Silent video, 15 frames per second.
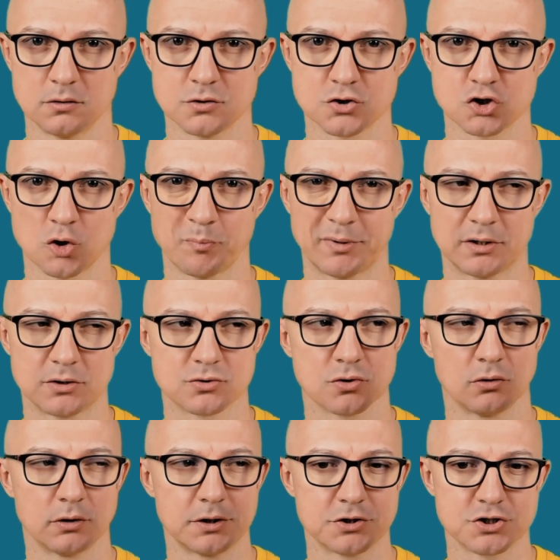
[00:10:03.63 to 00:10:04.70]
shopping
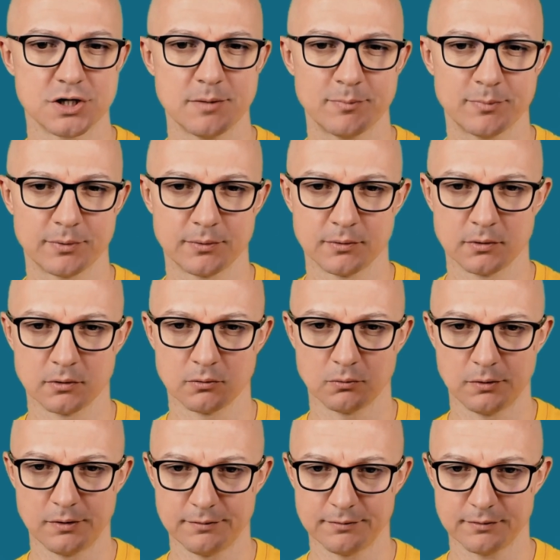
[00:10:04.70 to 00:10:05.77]
trolley chip
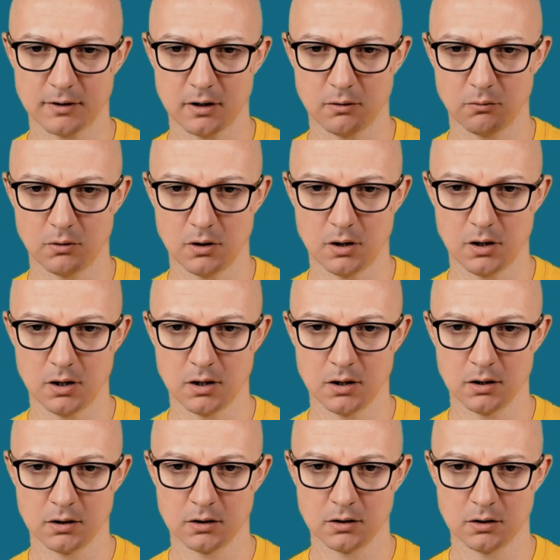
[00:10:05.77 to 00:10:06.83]
with our
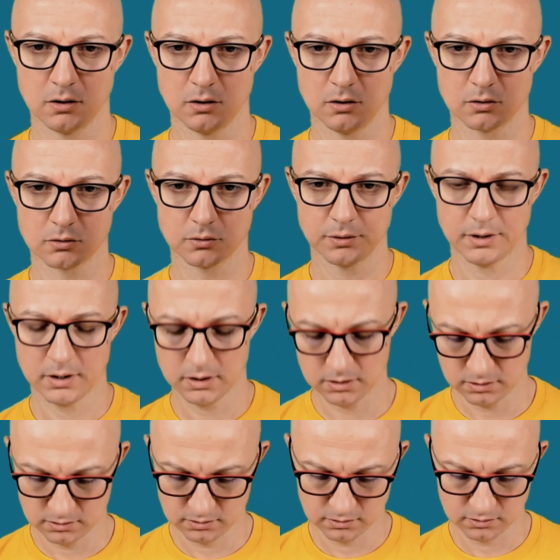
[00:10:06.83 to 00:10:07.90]
logo
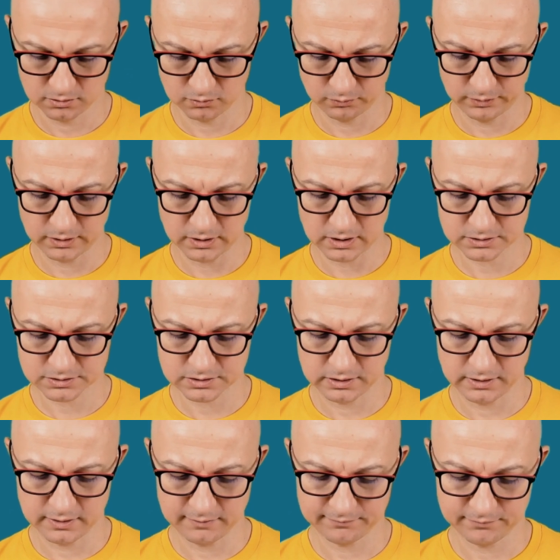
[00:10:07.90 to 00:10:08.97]
here. We actually
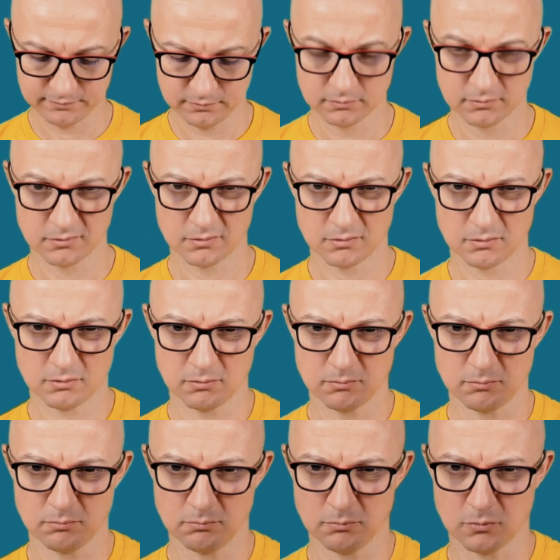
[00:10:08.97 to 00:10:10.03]
have
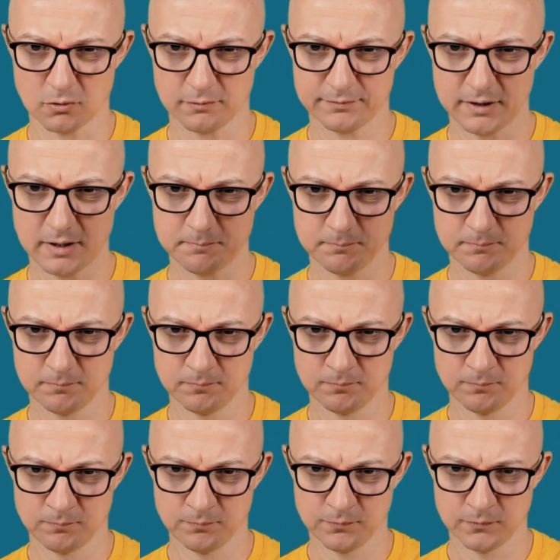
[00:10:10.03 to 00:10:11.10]
more of them,
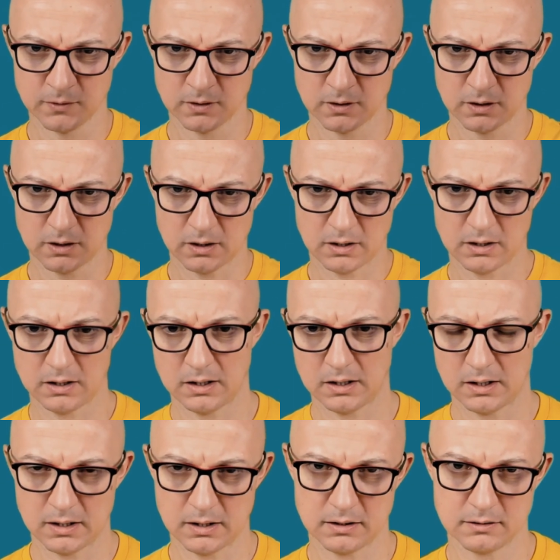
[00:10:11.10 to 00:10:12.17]

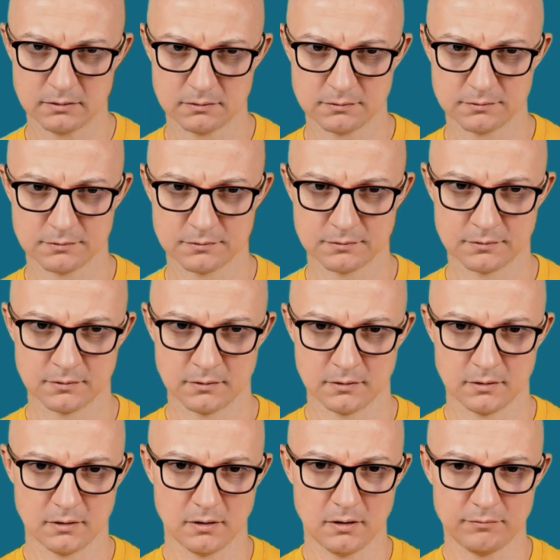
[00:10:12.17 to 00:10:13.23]
and
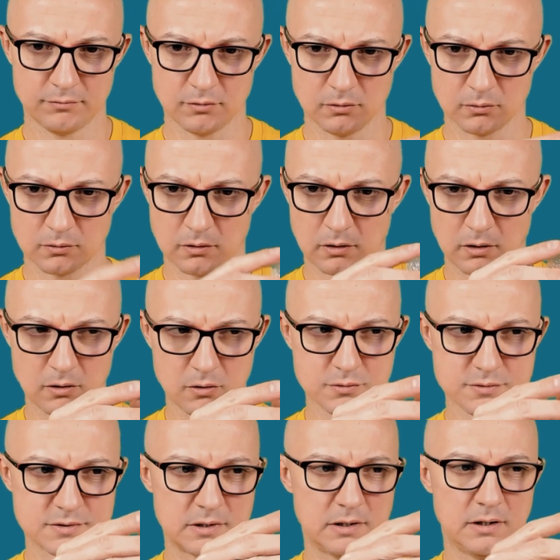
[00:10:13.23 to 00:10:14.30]
if you look
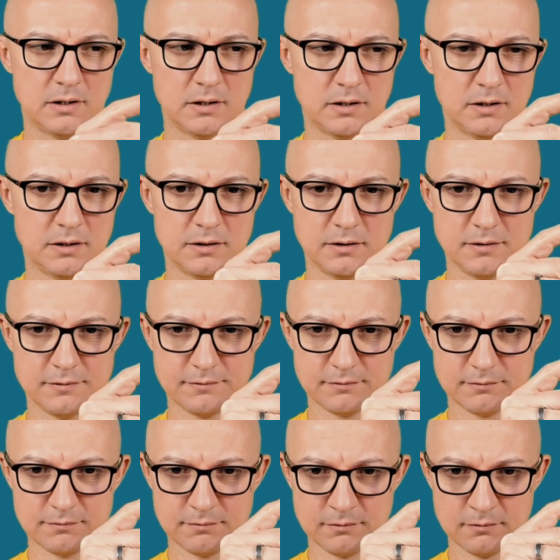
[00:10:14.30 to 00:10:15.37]
closely, it
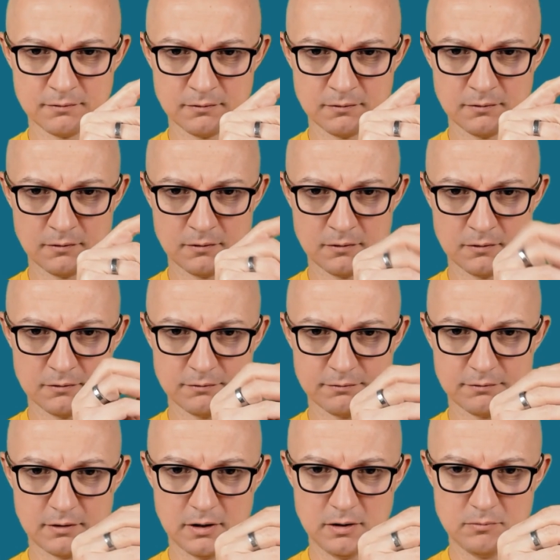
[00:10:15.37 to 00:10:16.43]
is
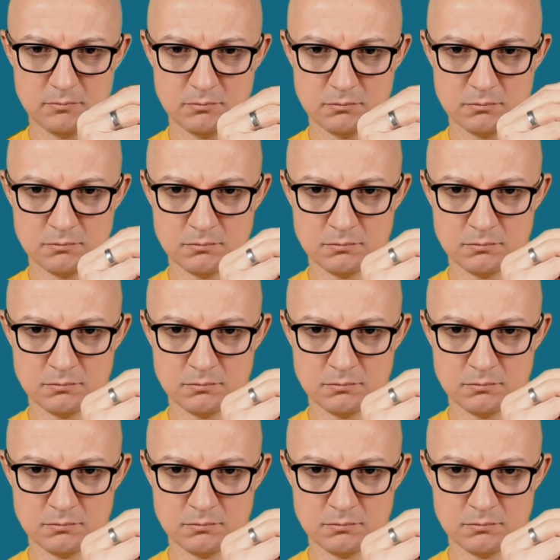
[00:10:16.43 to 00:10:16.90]
same